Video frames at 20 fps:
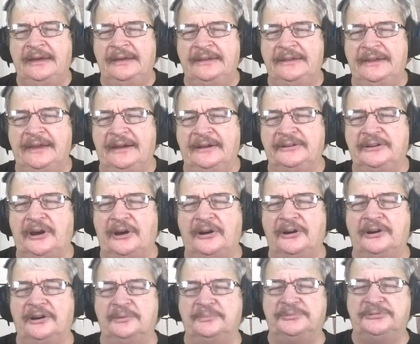Yeah,
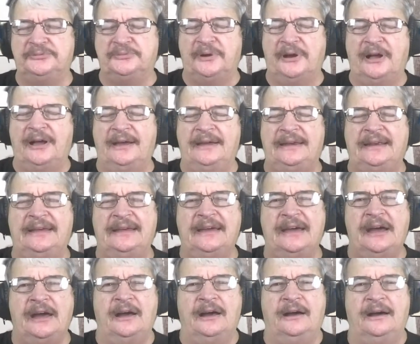carbs, right.
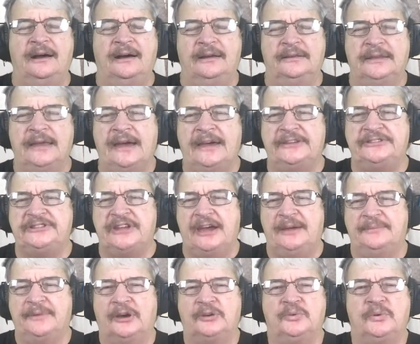Last
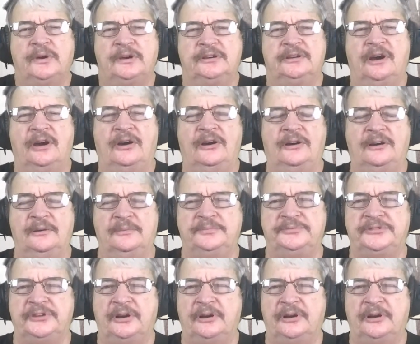time I quit carbs,